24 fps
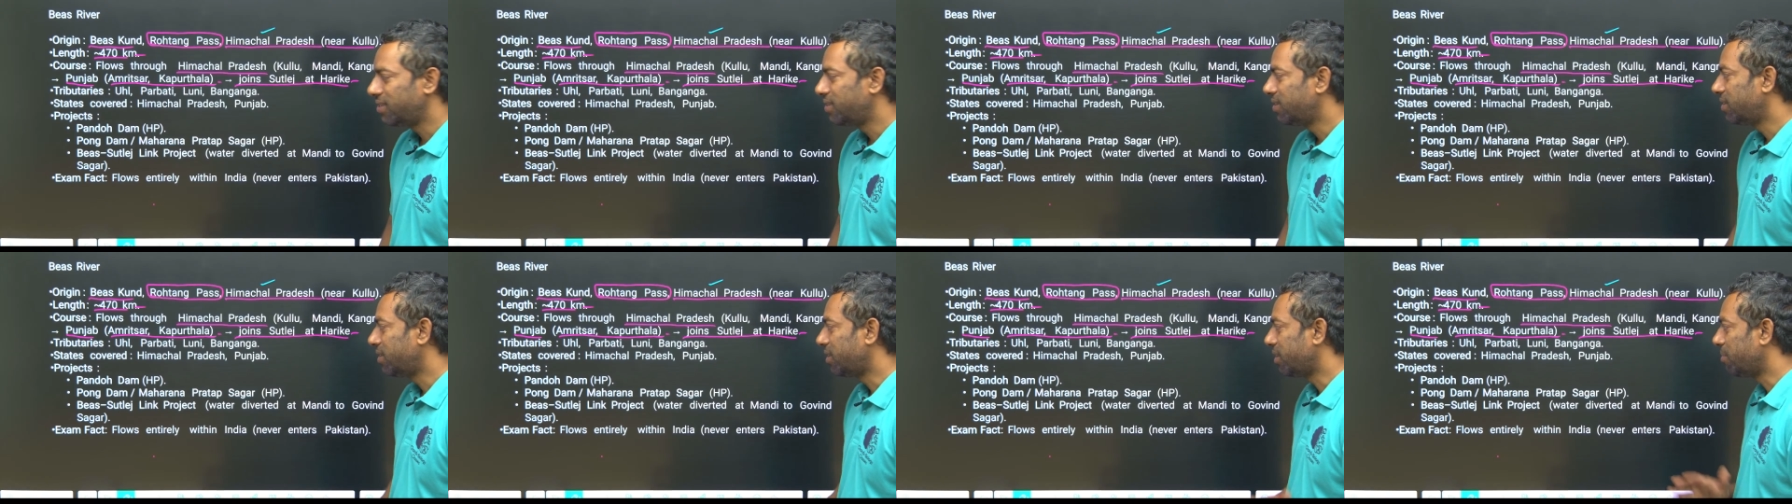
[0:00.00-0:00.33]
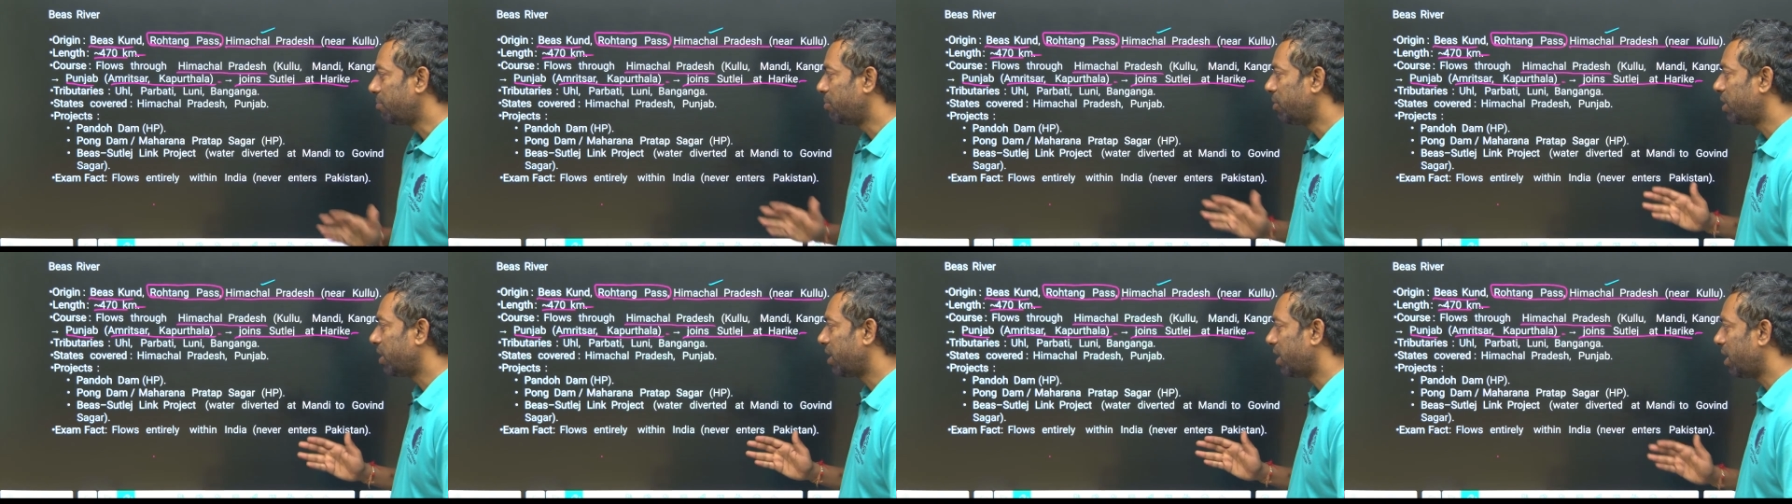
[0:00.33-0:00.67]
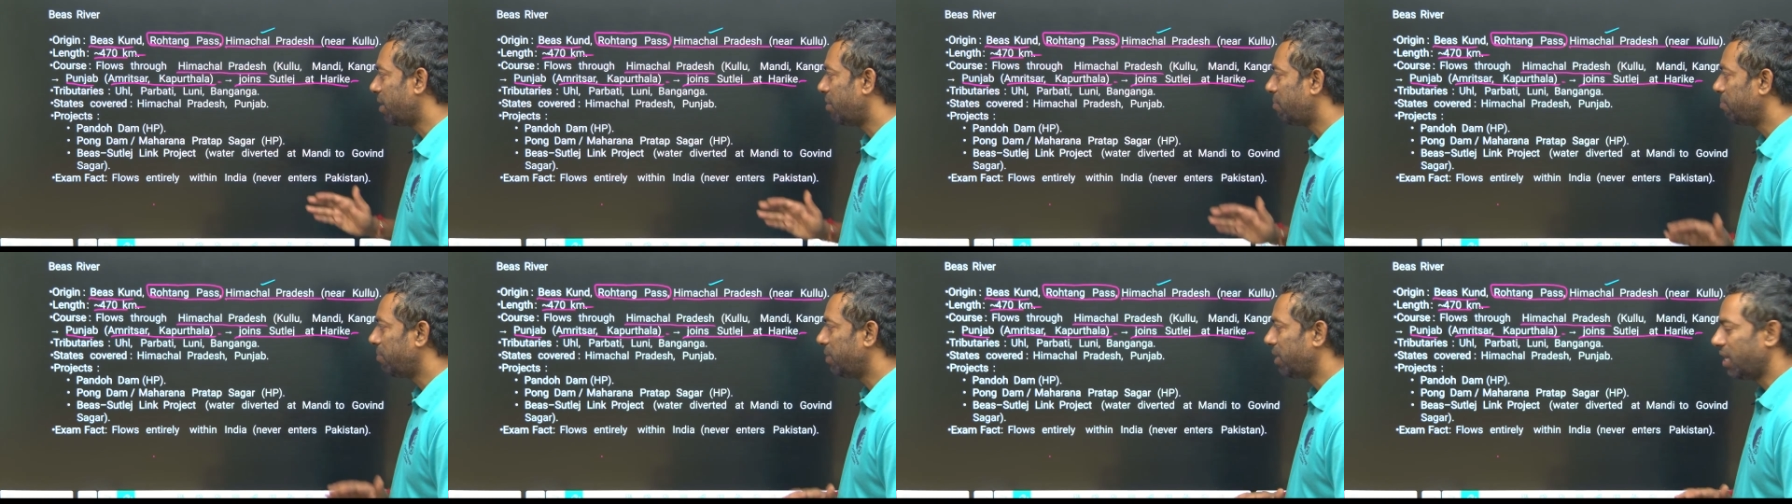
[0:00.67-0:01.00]
Tributary
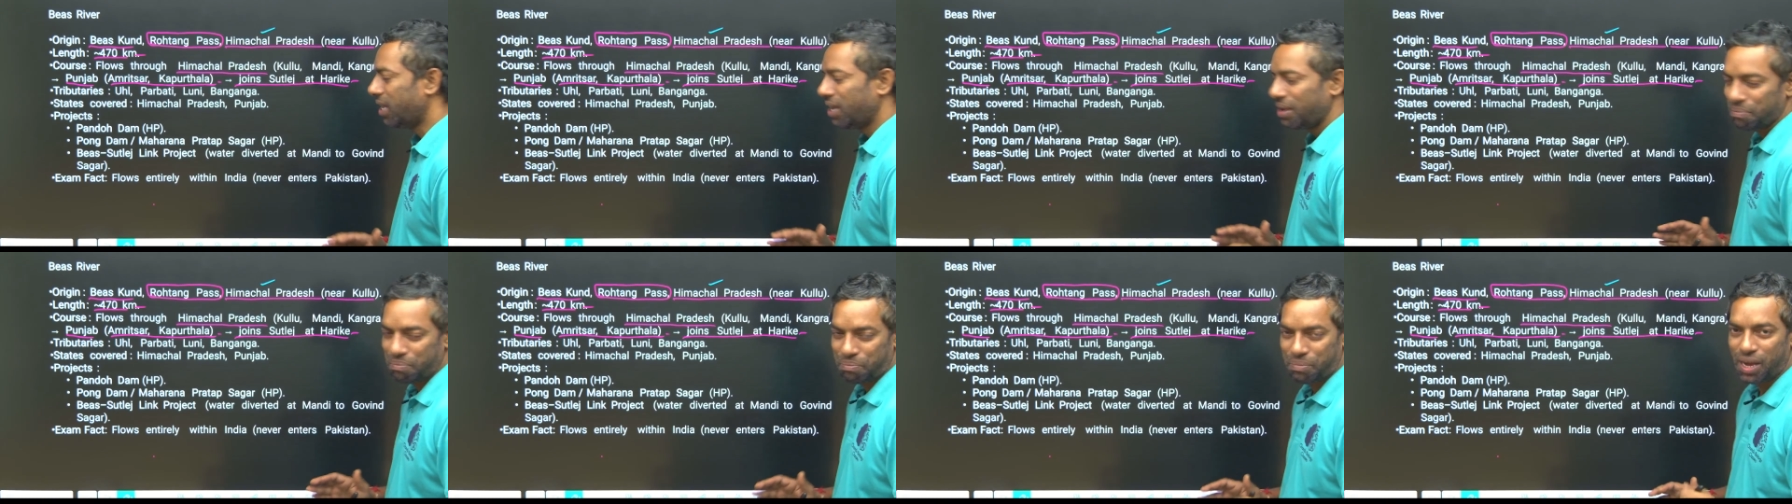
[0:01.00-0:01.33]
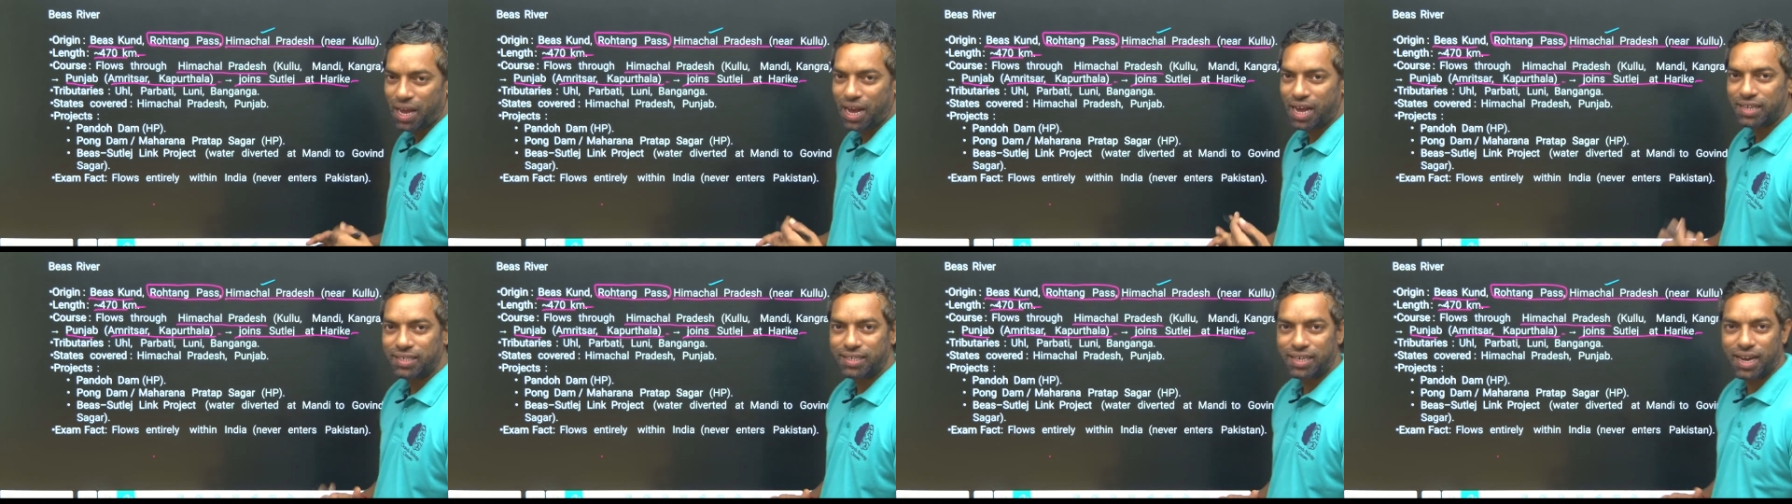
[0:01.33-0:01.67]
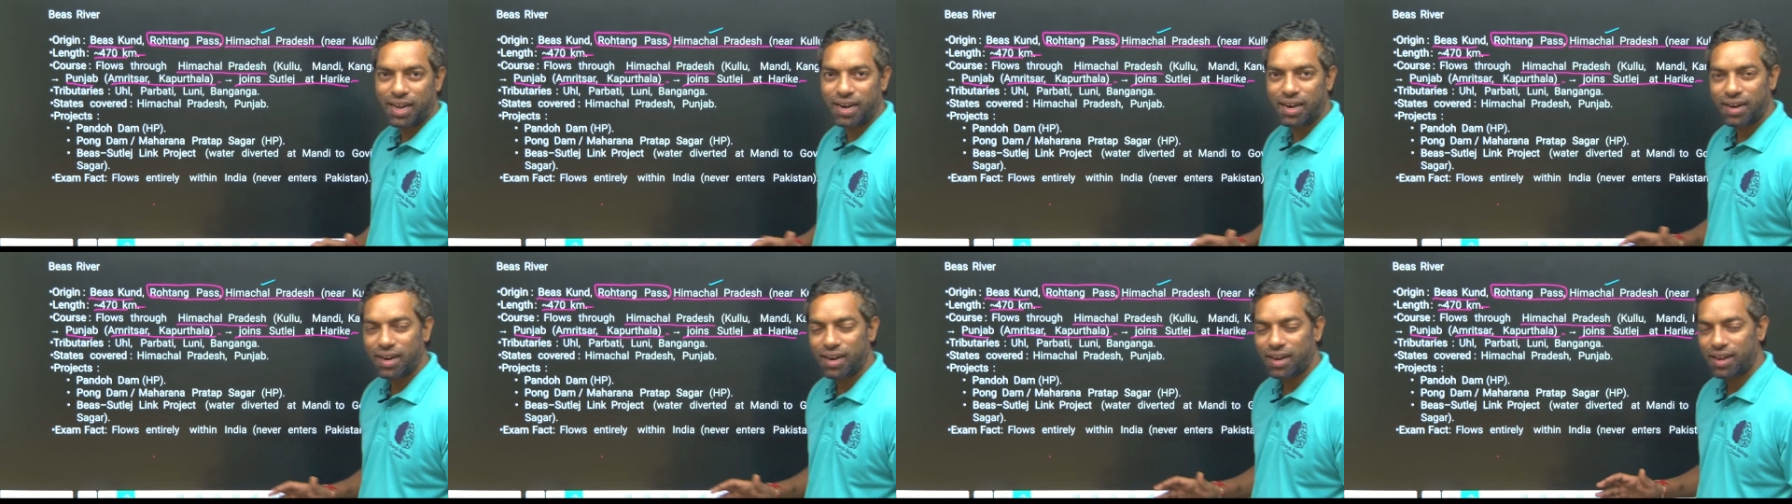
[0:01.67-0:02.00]
of Bias,
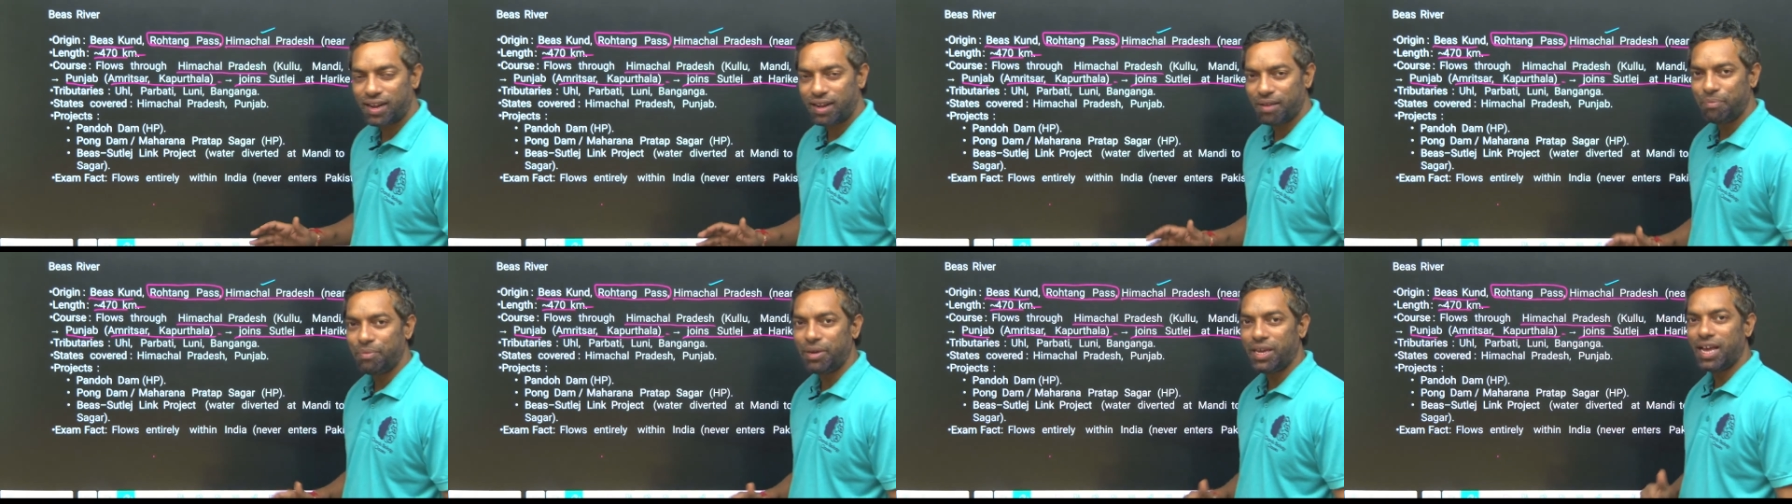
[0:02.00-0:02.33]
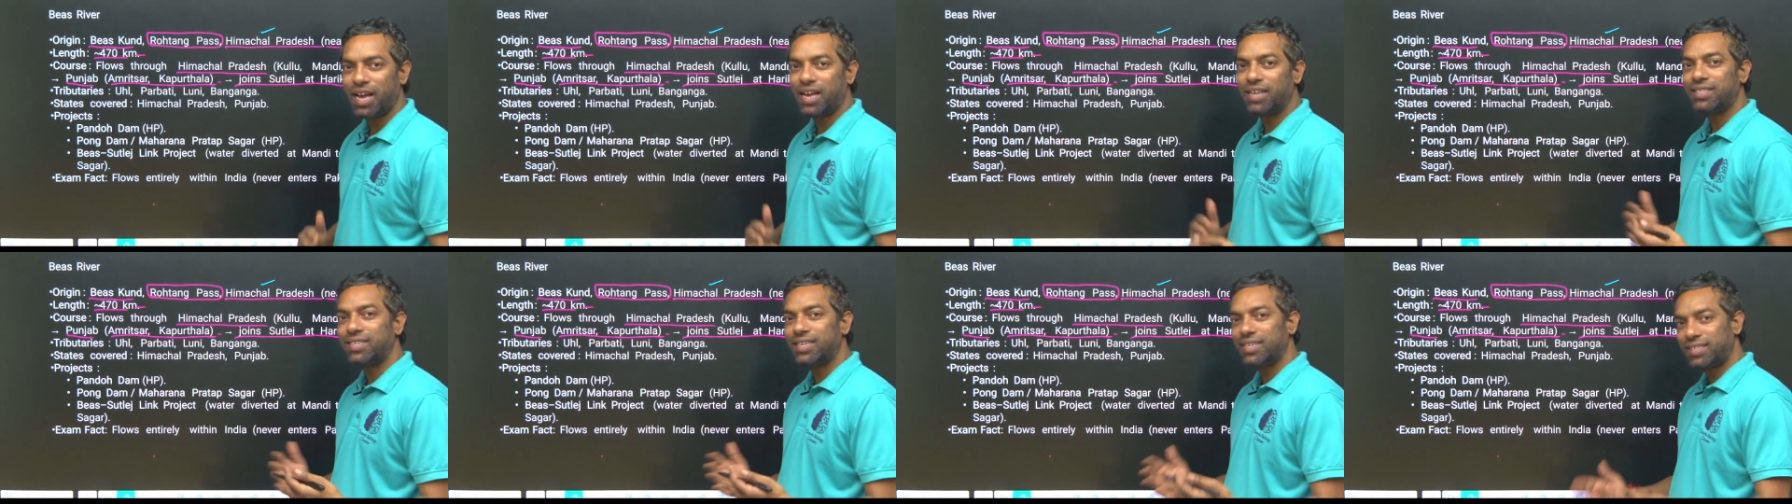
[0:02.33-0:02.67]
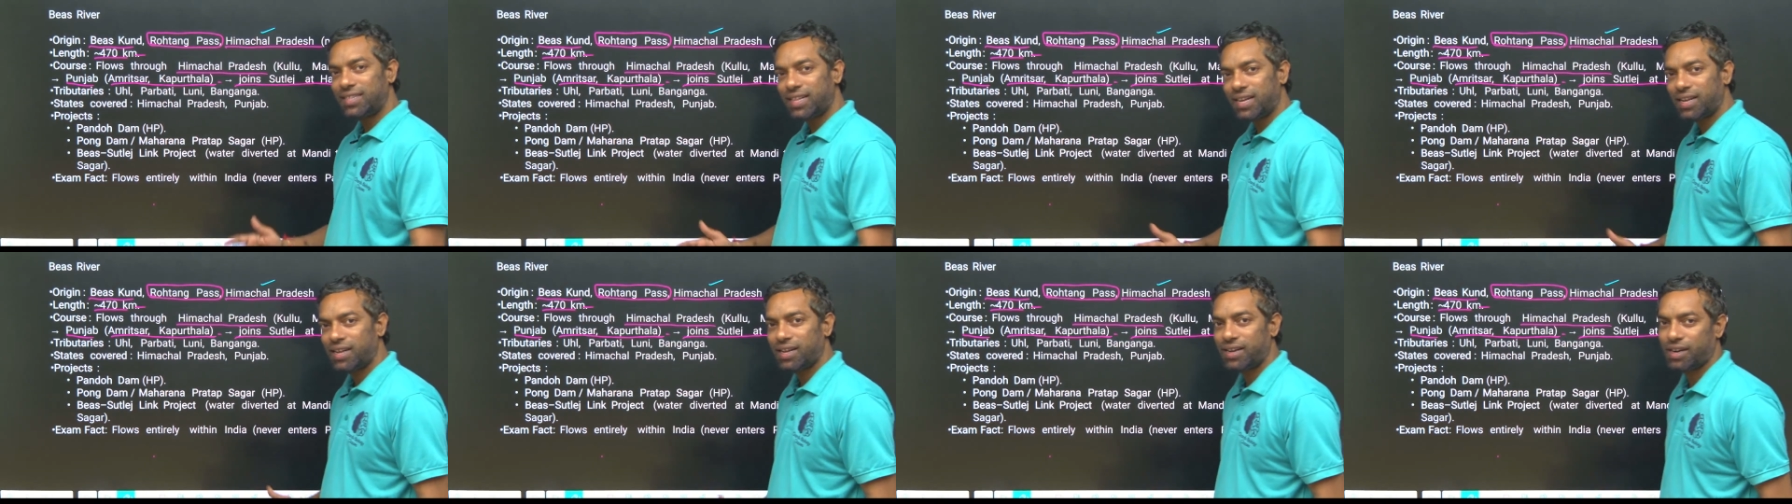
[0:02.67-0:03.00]
Bias is the